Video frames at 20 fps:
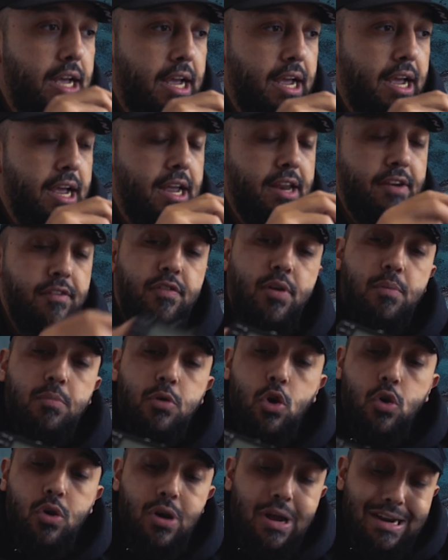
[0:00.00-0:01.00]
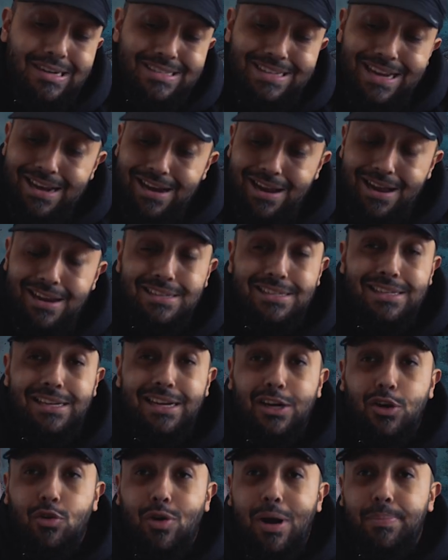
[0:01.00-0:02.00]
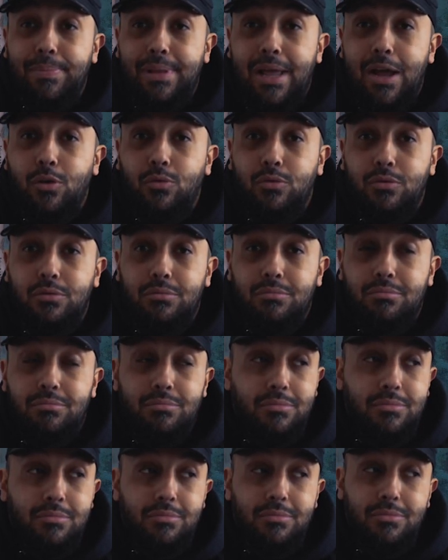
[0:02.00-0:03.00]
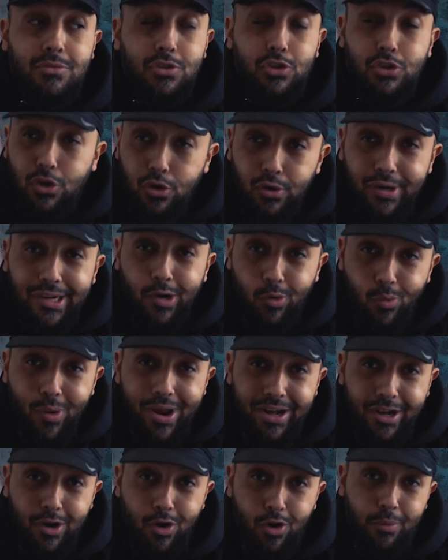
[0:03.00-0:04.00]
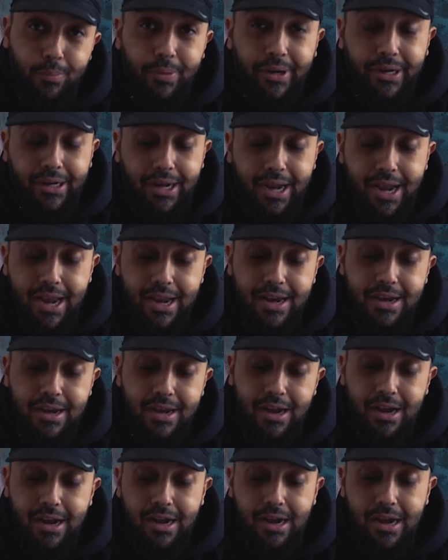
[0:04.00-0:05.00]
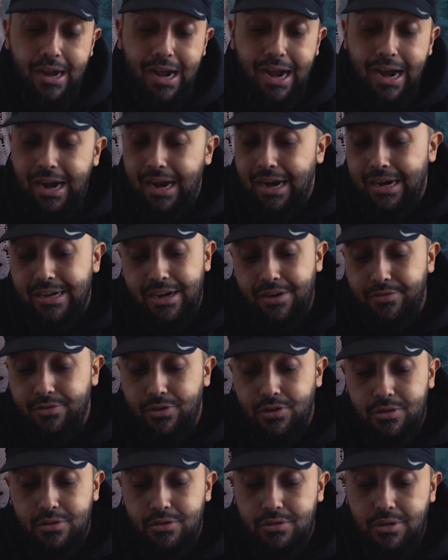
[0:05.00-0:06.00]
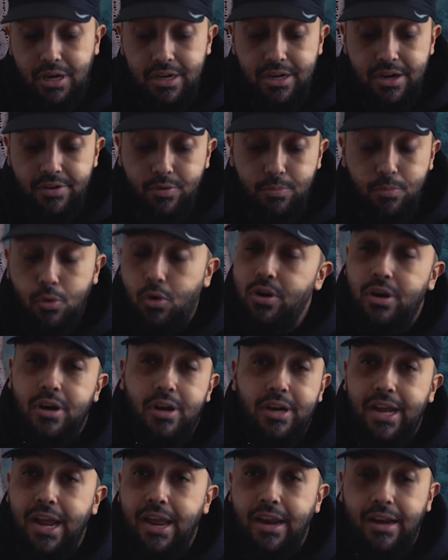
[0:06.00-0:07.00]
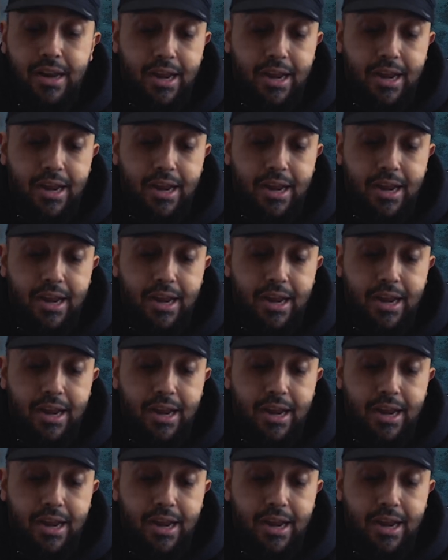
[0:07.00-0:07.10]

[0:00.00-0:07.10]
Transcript: and from Godox, and honestly, it crapped out during a wedding on me, and I never bought it again.